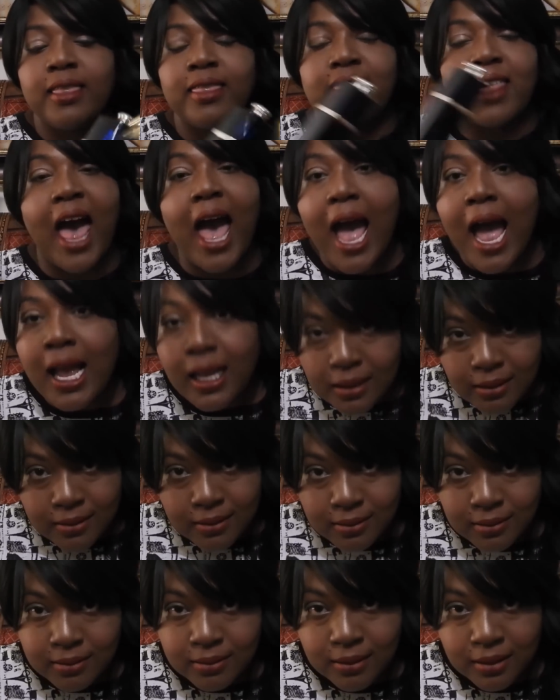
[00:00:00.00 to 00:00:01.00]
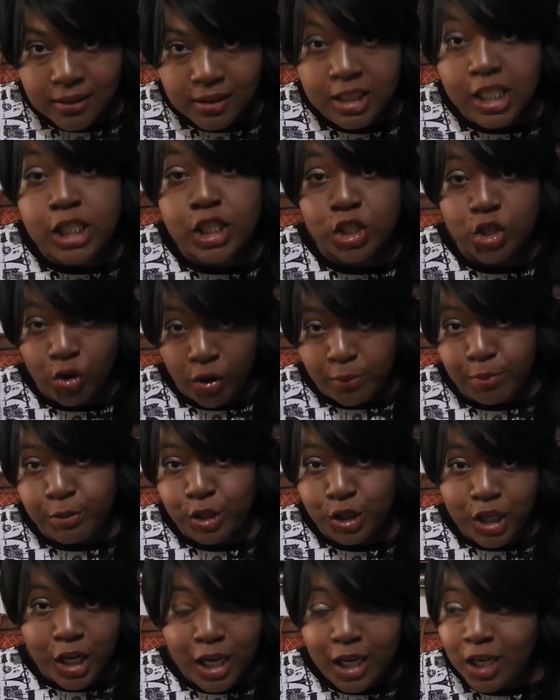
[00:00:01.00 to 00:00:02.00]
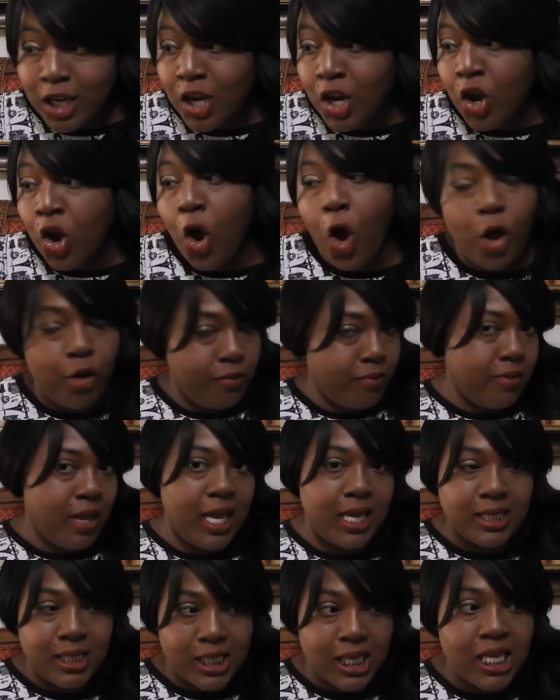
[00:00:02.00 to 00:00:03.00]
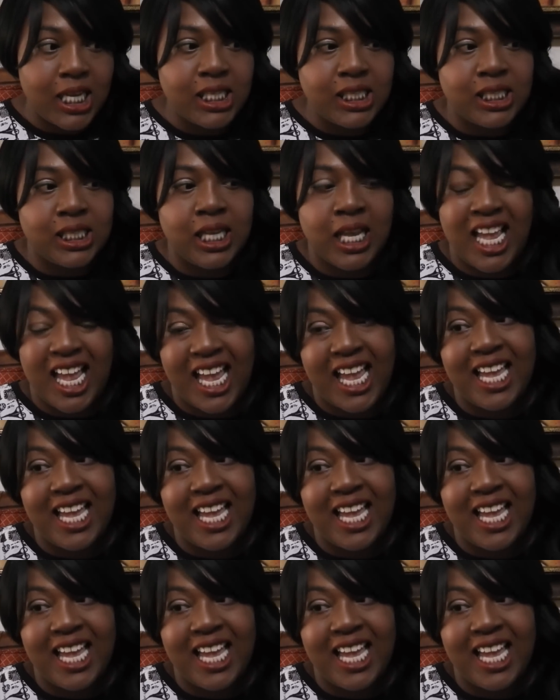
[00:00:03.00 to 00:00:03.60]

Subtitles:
That description on Macy's